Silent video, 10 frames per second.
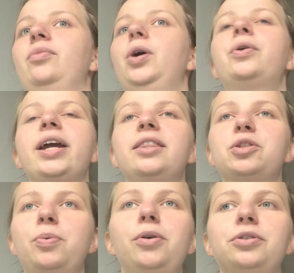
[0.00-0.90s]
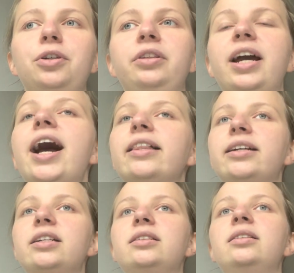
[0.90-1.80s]
Okay, this post only
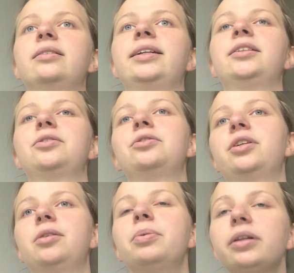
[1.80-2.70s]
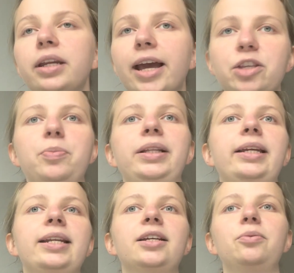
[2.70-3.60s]
highlighted like the sustainability aspect that
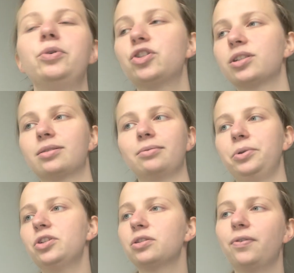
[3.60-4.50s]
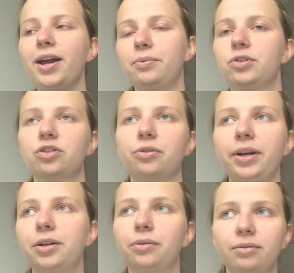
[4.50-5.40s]
I did, which is fine, which is great.